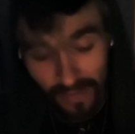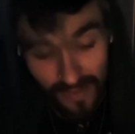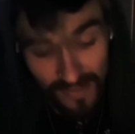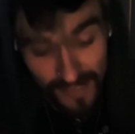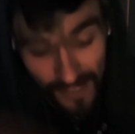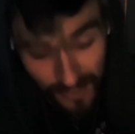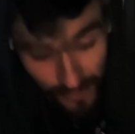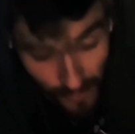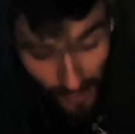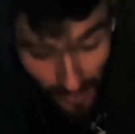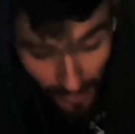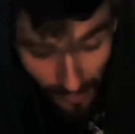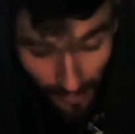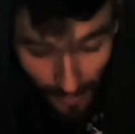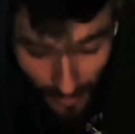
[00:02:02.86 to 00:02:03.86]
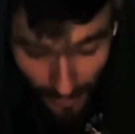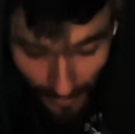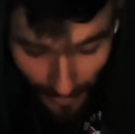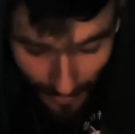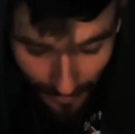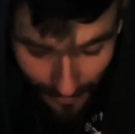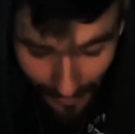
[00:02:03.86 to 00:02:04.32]
of these yesterday,
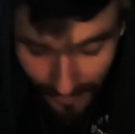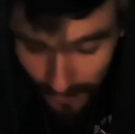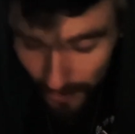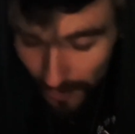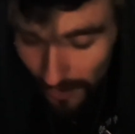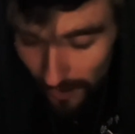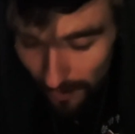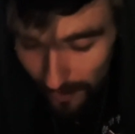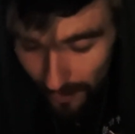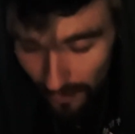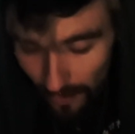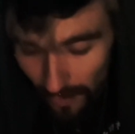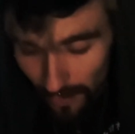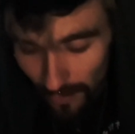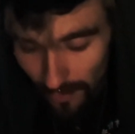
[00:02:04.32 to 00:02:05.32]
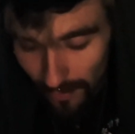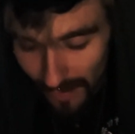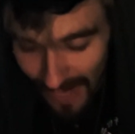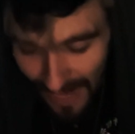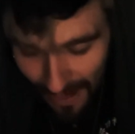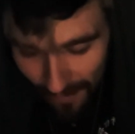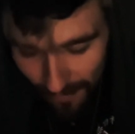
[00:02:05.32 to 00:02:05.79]
and I took
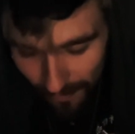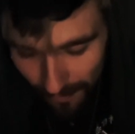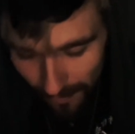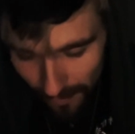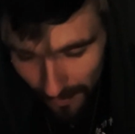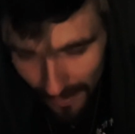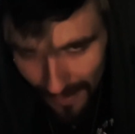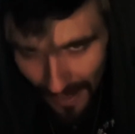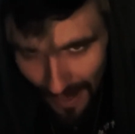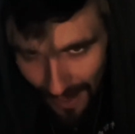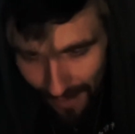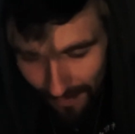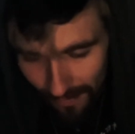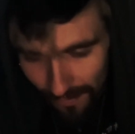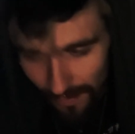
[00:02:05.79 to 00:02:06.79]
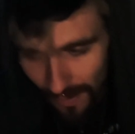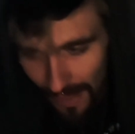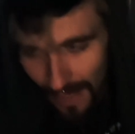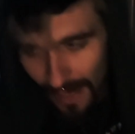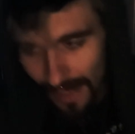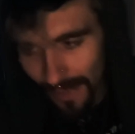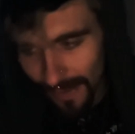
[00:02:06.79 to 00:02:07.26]
half and half,
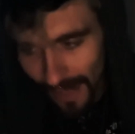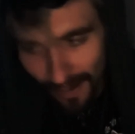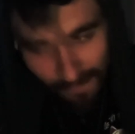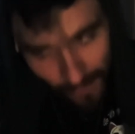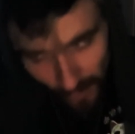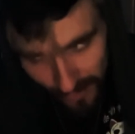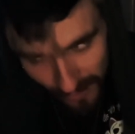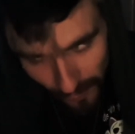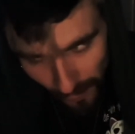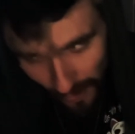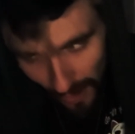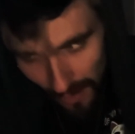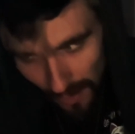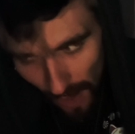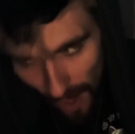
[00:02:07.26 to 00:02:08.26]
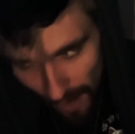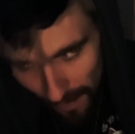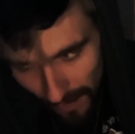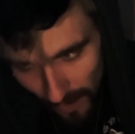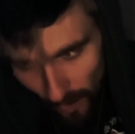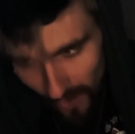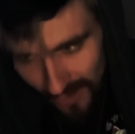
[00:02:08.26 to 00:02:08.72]
and I felt it a lot,
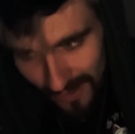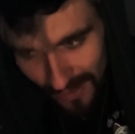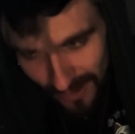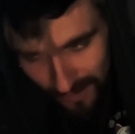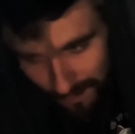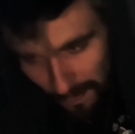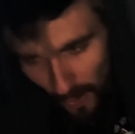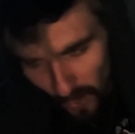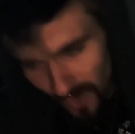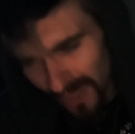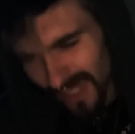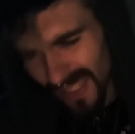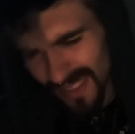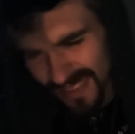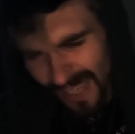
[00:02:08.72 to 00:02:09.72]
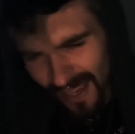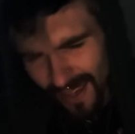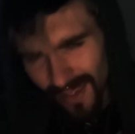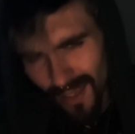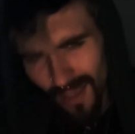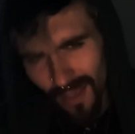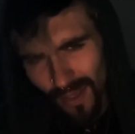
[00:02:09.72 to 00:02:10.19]
but it wasn't as potent as
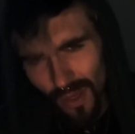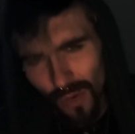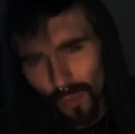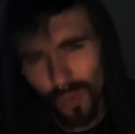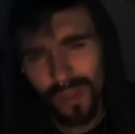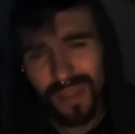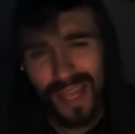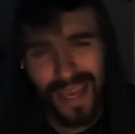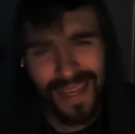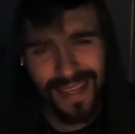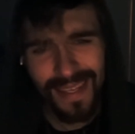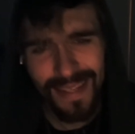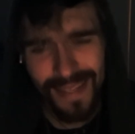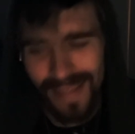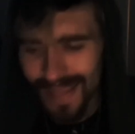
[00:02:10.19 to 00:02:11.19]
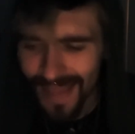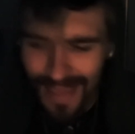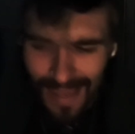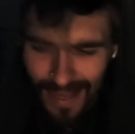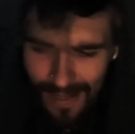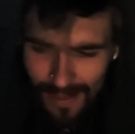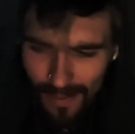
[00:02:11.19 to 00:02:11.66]
I would like
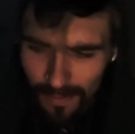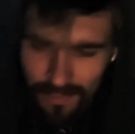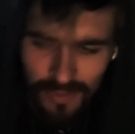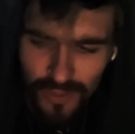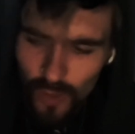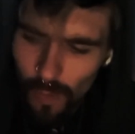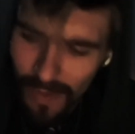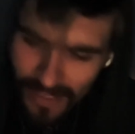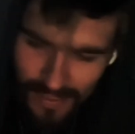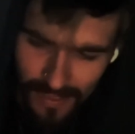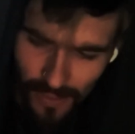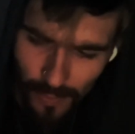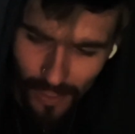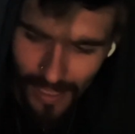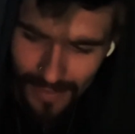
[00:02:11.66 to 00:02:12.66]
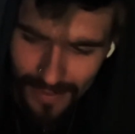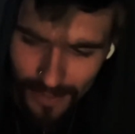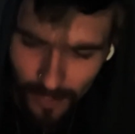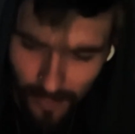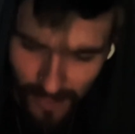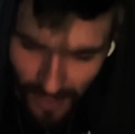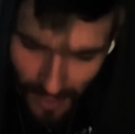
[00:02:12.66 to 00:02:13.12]
um, so basically, what I
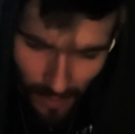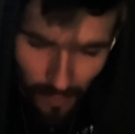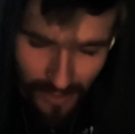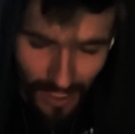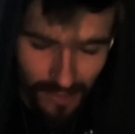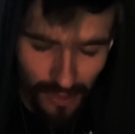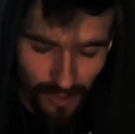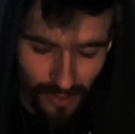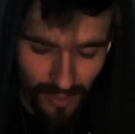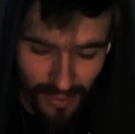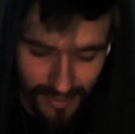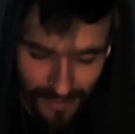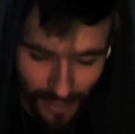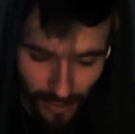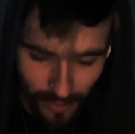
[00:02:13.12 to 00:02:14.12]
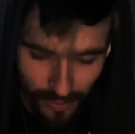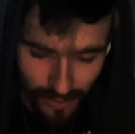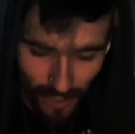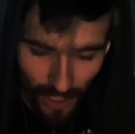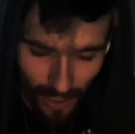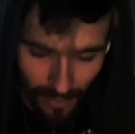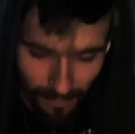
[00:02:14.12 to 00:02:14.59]
did today was I took the entire
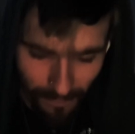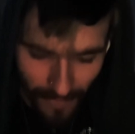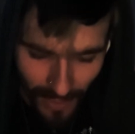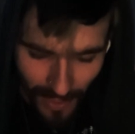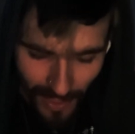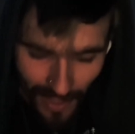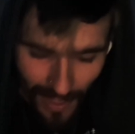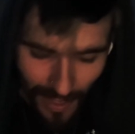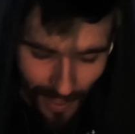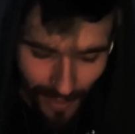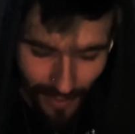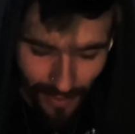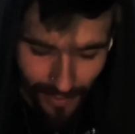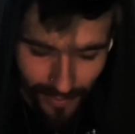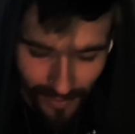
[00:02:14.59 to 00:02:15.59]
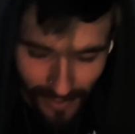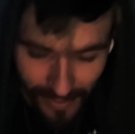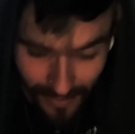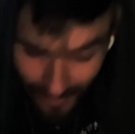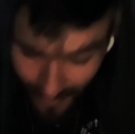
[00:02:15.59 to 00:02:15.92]
shot, and it